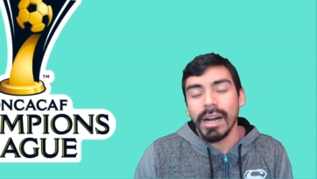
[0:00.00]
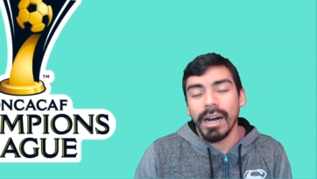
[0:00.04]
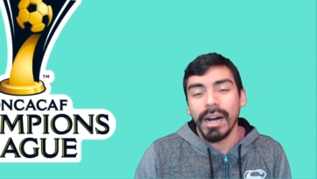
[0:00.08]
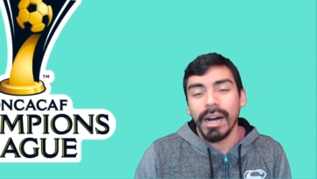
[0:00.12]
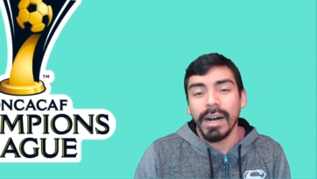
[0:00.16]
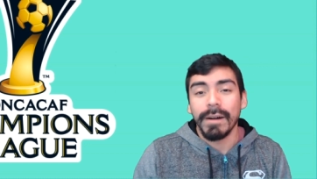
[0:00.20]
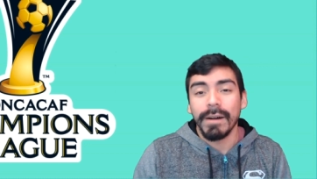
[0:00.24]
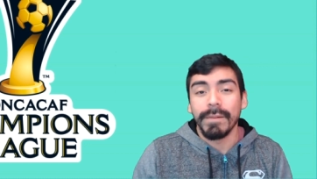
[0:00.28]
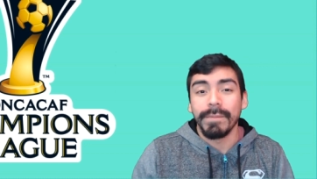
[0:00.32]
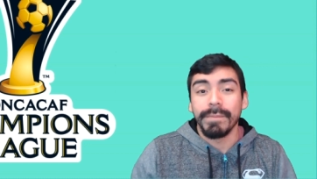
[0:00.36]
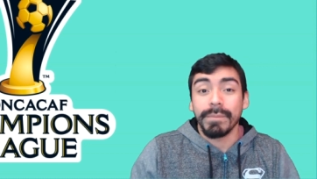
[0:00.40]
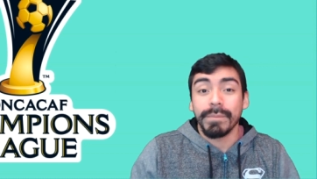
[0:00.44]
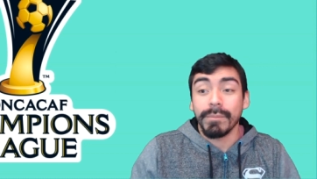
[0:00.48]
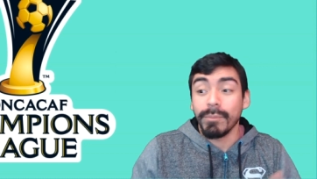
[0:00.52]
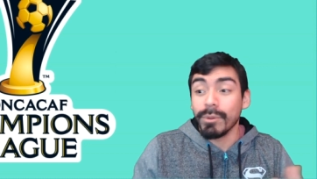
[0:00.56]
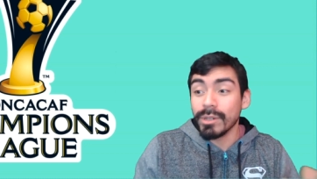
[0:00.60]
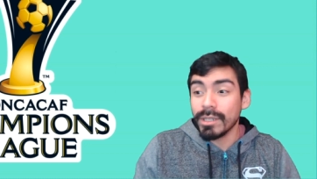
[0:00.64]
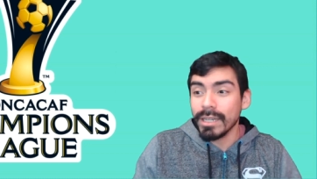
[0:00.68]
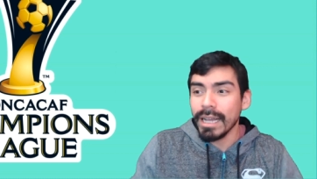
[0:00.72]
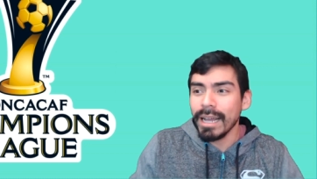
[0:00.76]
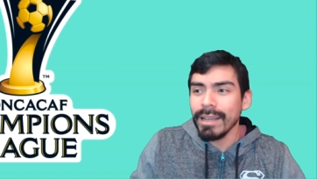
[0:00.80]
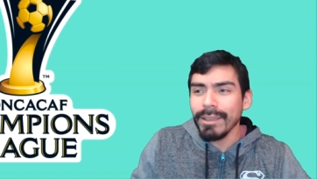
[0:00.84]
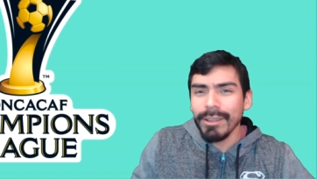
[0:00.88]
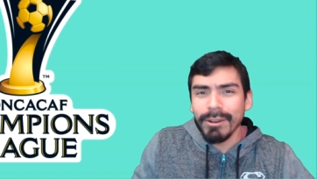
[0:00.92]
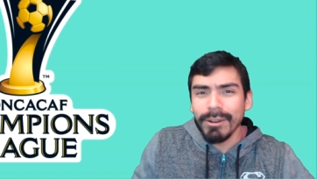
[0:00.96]
Um,
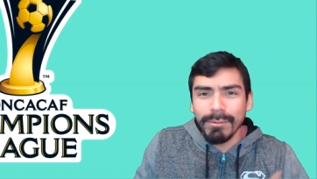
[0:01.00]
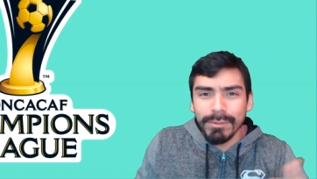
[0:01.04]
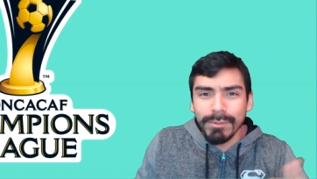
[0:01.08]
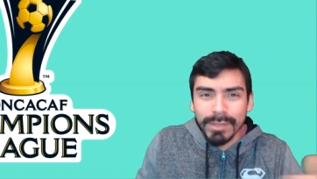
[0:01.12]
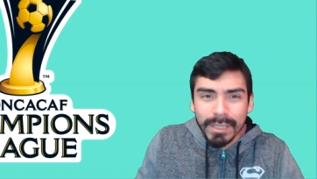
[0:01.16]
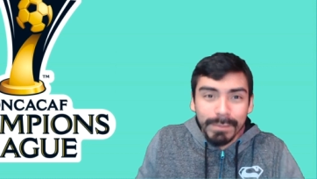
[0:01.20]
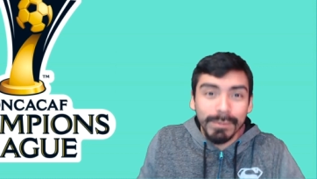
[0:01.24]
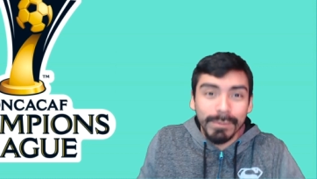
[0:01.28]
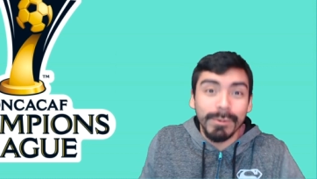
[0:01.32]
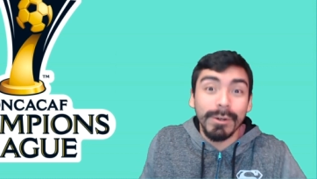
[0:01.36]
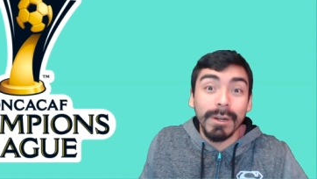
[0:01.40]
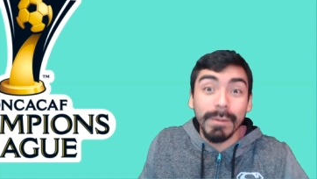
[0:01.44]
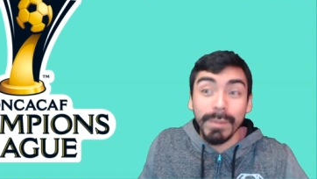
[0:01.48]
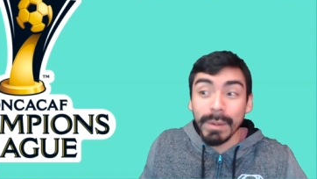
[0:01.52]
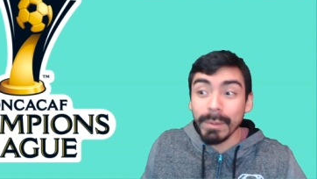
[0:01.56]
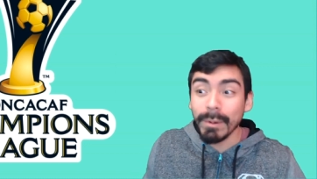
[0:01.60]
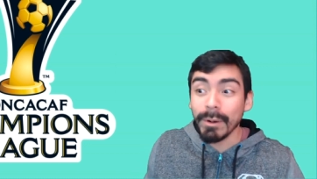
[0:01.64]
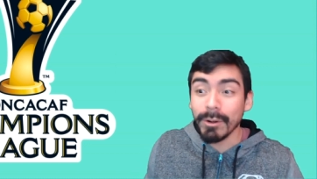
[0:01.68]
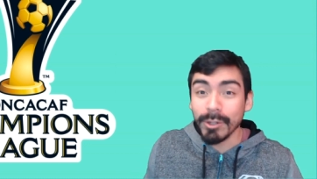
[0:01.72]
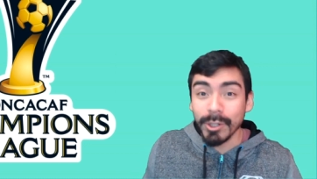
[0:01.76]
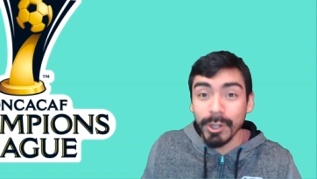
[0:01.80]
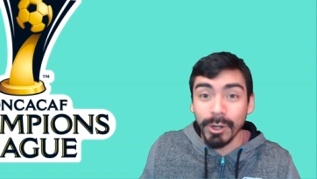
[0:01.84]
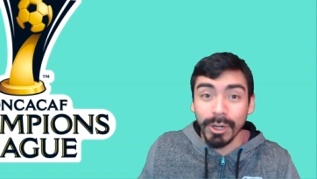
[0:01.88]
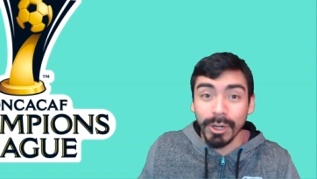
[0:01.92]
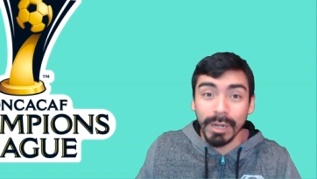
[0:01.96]
which uh, you know, some good
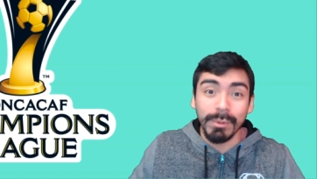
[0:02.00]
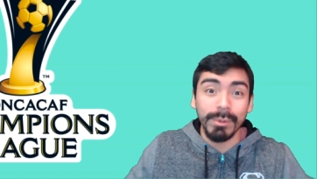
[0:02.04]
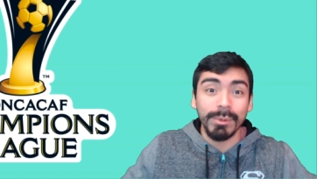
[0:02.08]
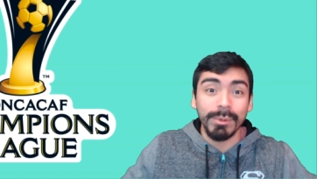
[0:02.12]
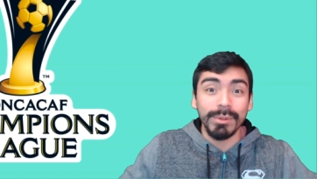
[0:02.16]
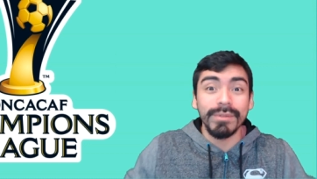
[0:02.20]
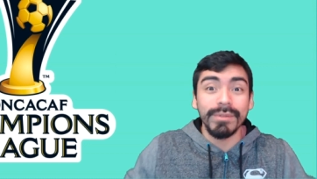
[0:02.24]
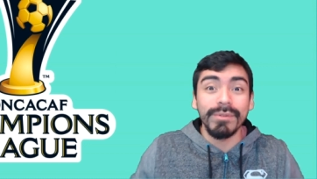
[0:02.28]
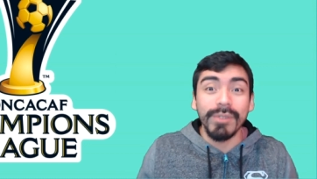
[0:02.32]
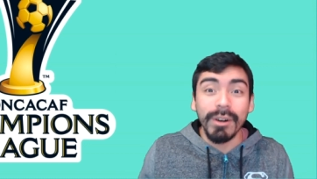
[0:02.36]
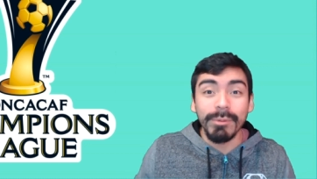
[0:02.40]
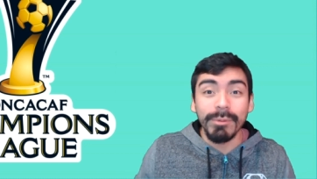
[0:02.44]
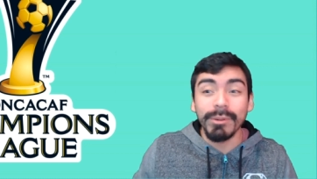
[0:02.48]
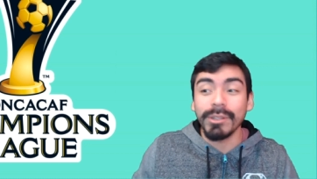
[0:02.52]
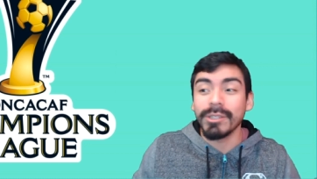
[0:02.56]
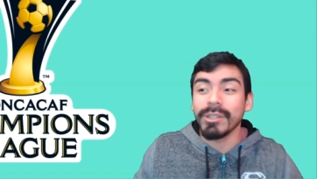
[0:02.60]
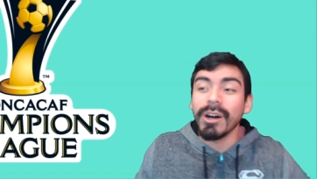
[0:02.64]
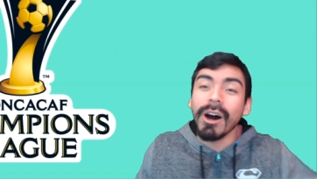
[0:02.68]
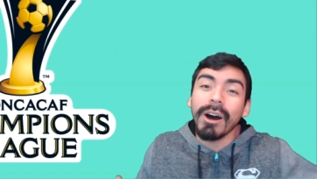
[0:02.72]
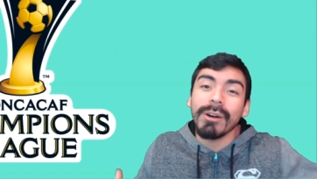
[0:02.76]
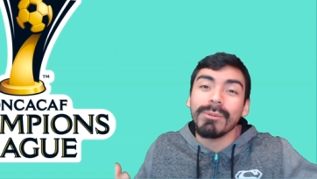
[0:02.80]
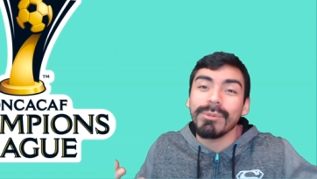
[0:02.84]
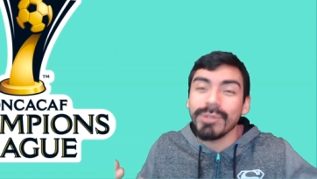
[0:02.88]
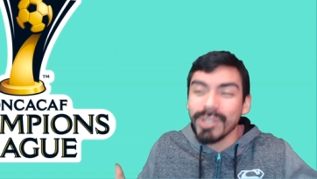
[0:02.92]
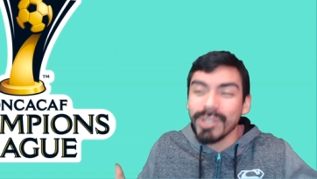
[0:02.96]
people showed up. It was fun. We
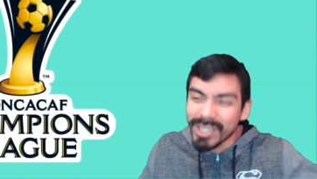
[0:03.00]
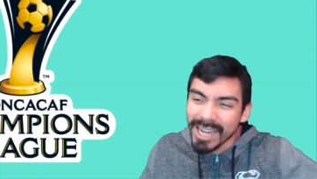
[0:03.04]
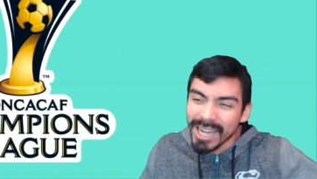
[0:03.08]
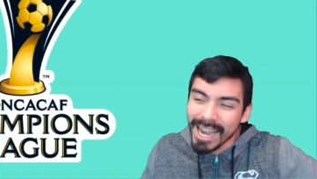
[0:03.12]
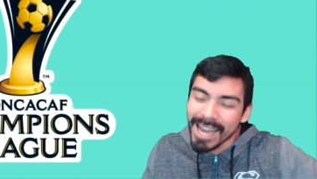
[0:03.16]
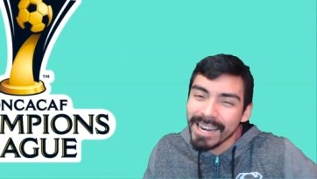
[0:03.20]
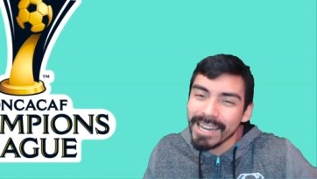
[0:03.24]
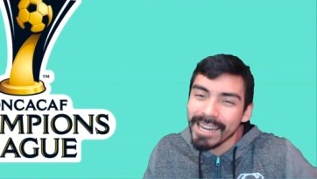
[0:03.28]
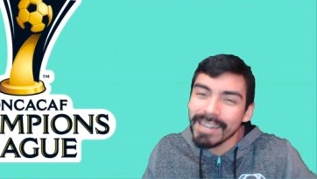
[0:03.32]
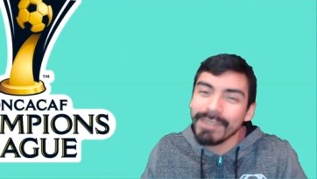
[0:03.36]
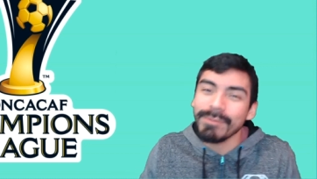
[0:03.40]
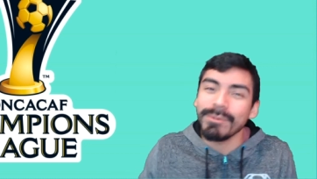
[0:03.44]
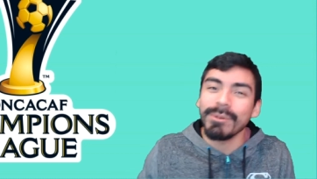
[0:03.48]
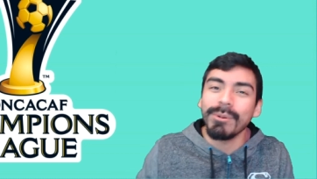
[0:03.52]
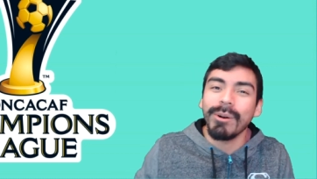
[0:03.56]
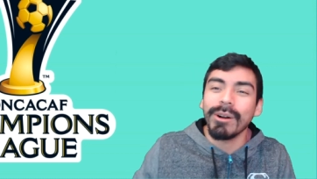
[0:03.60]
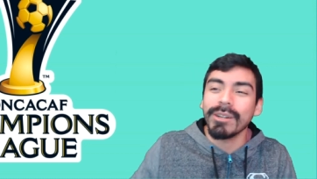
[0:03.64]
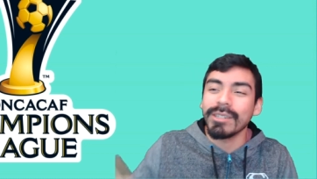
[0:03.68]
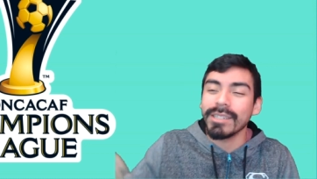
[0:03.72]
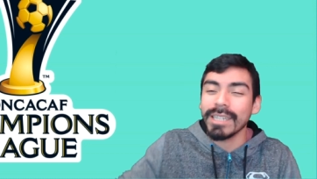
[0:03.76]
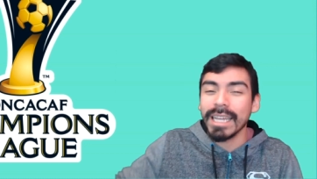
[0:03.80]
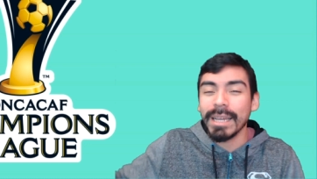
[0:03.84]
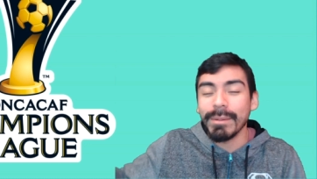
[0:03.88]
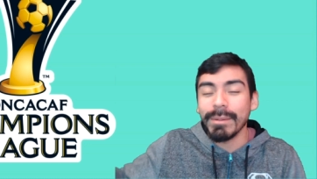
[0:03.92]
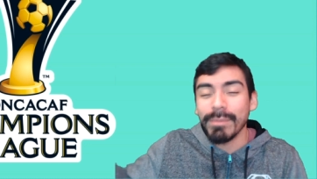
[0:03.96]
talked, we chatted, and we
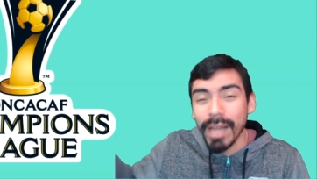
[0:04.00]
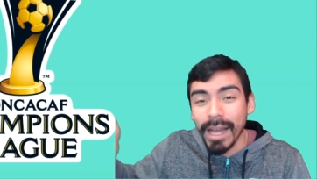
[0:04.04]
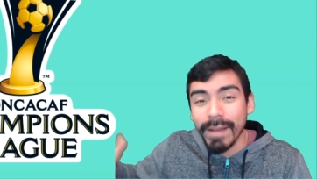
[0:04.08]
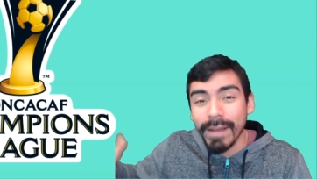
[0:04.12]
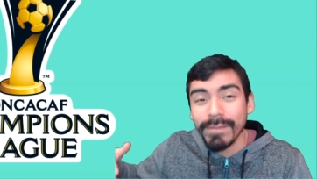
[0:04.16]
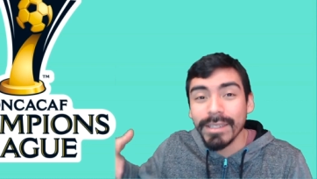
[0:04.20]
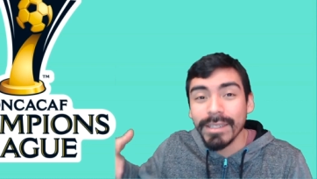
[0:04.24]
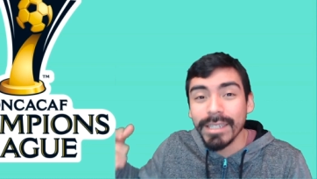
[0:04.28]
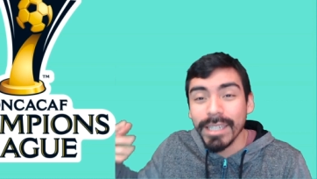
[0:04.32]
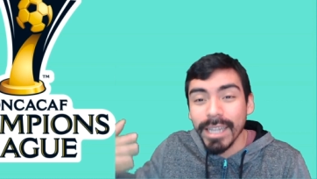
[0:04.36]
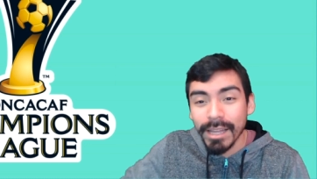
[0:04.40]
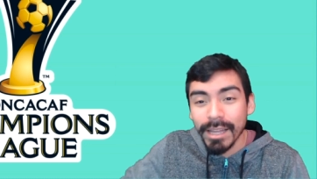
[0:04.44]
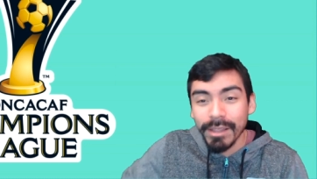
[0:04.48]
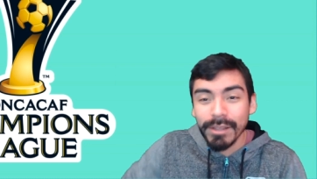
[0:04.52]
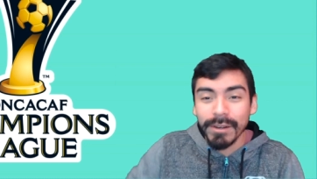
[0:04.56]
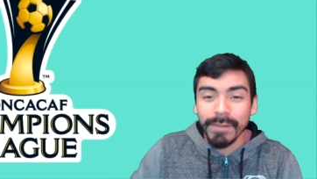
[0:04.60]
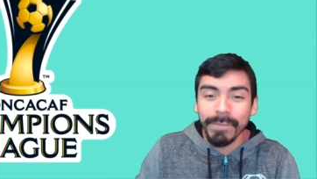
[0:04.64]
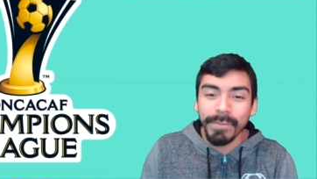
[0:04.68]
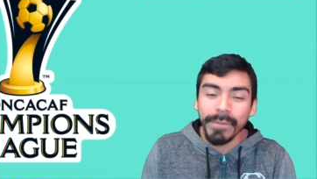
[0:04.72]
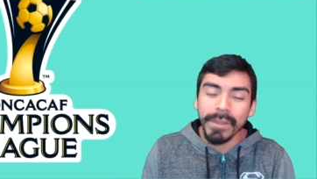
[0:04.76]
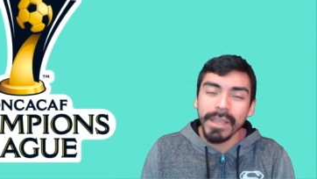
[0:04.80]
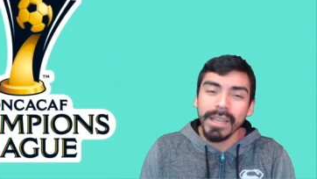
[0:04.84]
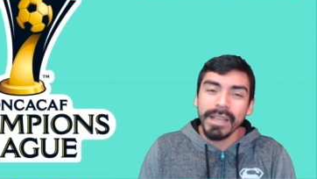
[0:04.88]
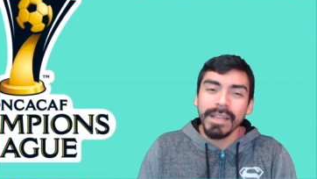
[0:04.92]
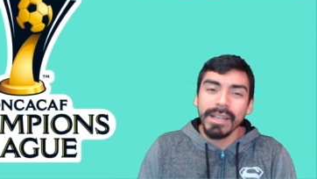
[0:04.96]
watched the game live
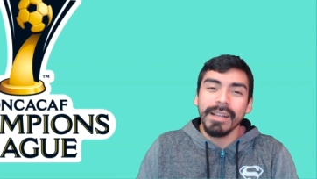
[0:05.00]
together.